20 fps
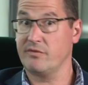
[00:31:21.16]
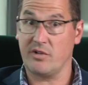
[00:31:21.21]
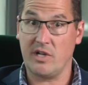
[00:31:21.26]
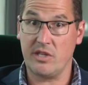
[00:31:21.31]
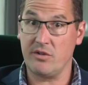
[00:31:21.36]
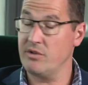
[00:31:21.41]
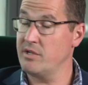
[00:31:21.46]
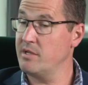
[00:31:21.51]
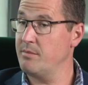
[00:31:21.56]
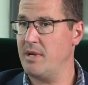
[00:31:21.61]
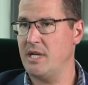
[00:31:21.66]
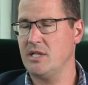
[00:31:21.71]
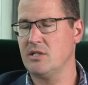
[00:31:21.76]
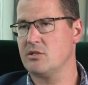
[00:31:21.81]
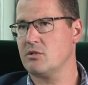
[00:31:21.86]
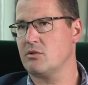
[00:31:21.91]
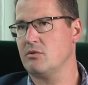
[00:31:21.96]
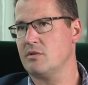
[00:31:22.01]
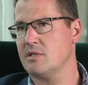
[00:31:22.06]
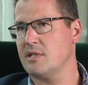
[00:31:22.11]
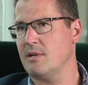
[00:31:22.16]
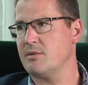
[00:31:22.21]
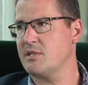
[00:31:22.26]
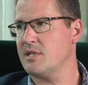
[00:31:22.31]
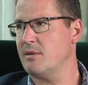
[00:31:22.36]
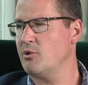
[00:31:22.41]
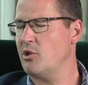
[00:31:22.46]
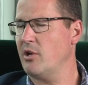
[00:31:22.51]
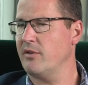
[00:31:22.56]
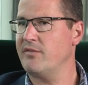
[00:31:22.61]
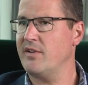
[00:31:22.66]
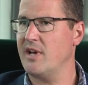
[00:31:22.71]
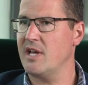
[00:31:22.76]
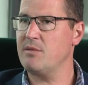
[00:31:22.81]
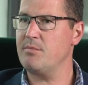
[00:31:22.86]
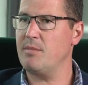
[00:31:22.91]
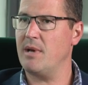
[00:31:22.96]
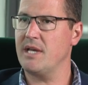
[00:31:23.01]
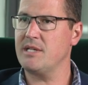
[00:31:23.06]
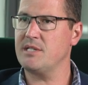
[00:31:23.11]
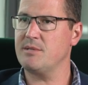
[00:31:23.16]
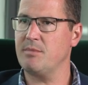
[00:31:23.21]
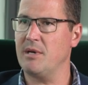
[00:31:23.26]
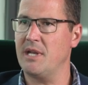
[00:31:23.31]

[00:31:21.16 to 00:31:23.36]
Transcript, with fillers: for other independent schools. Some some are not faith-based,